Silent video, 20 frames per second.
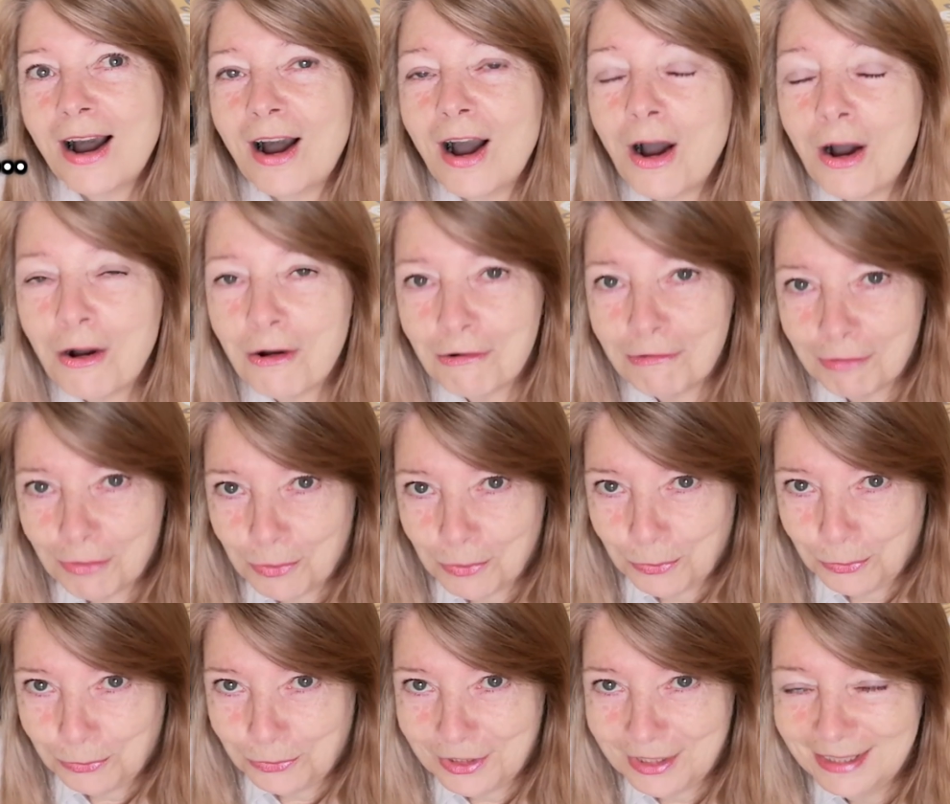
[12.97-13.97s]
are
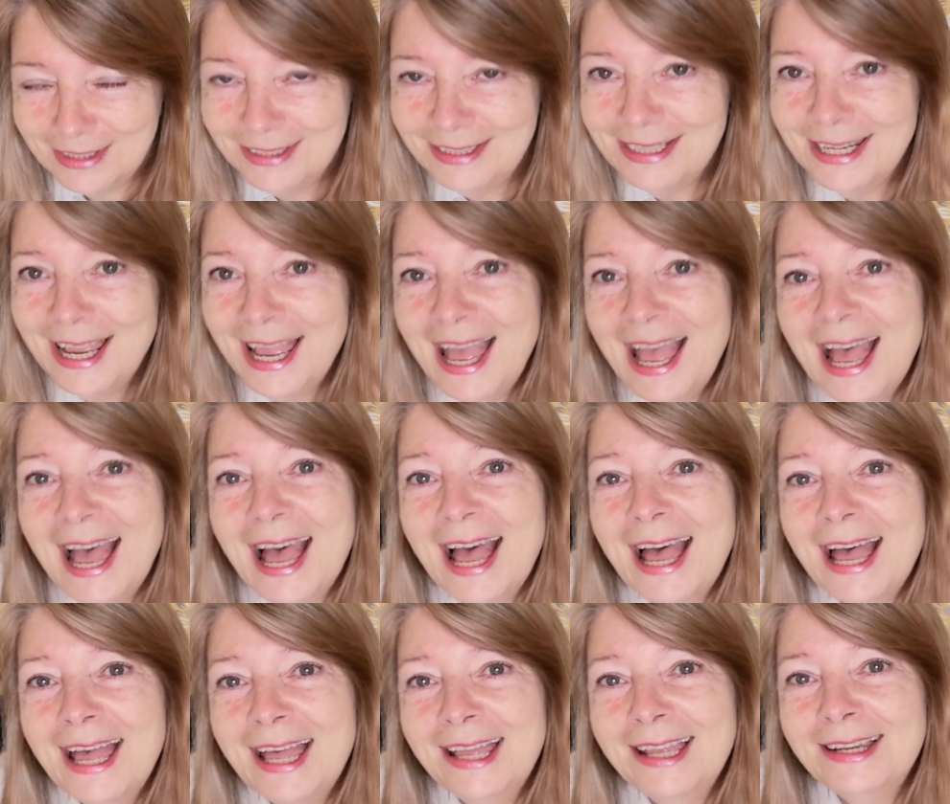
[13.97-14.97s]
altered
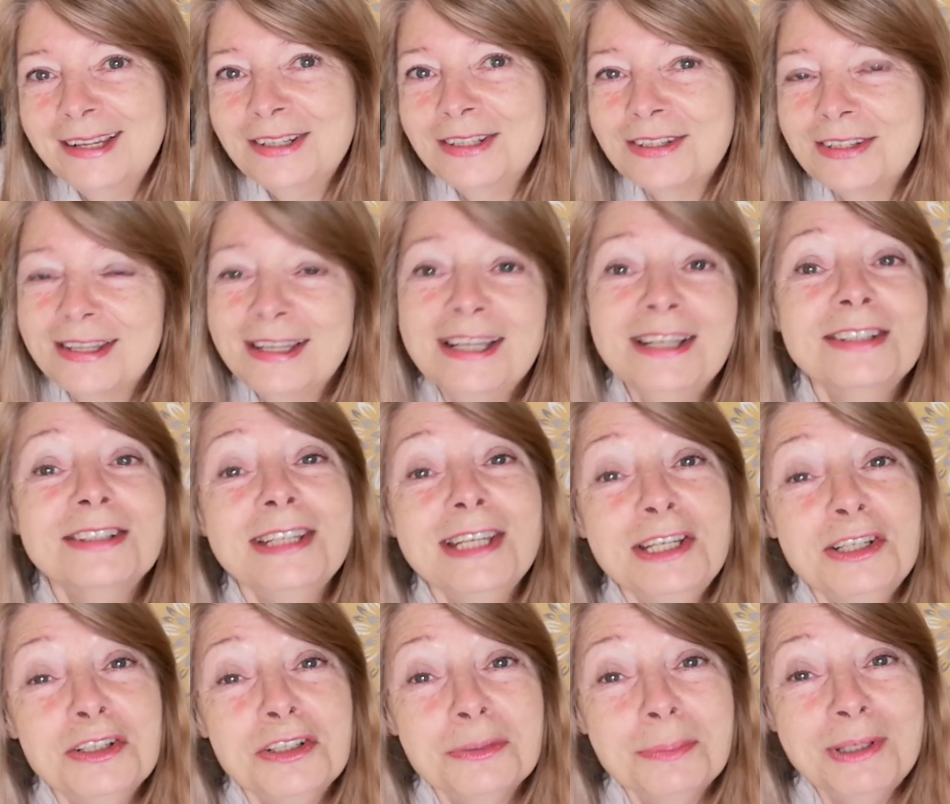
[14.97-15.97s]
and things
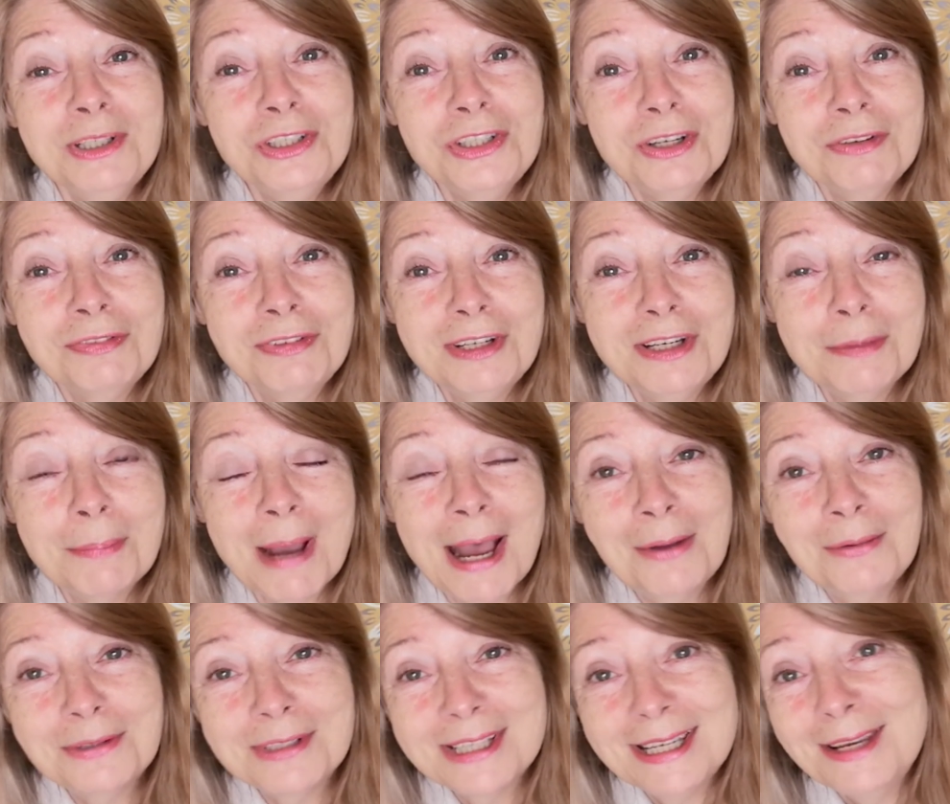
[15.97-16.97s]
needed to be shifted
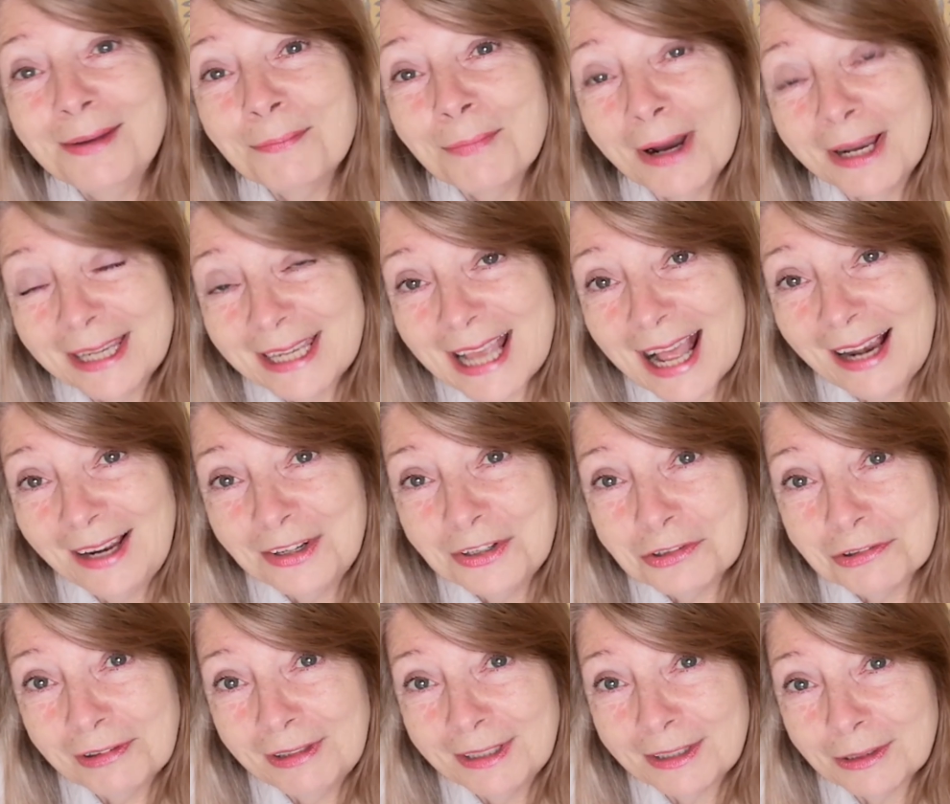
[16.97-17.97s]
about in my
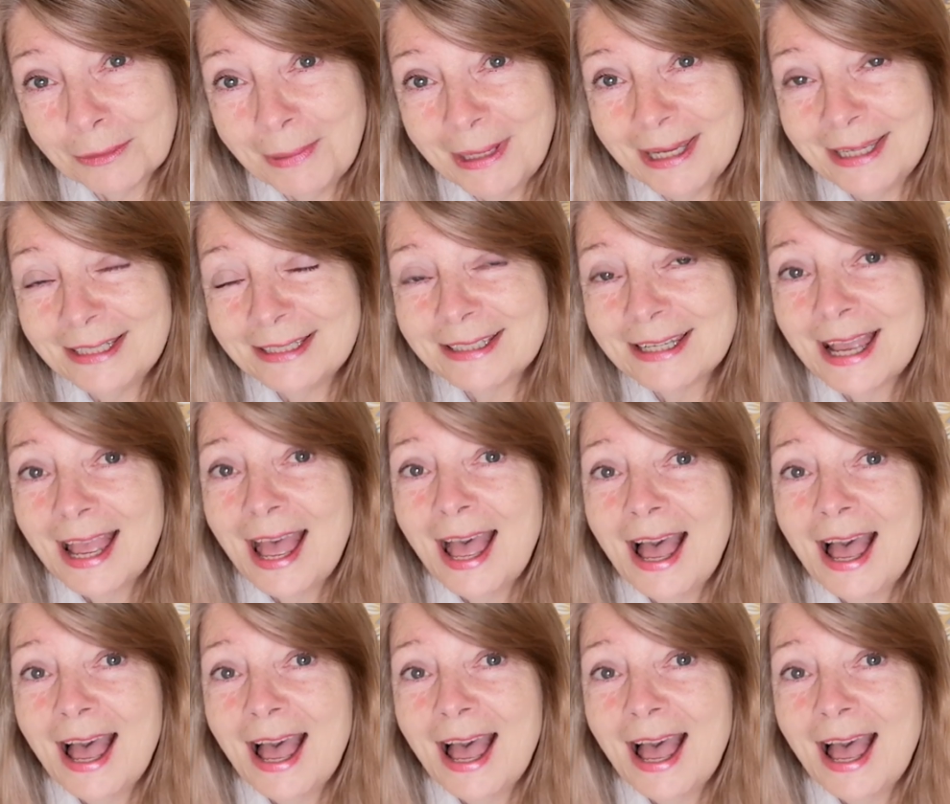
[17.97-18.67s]
calendar a little bit.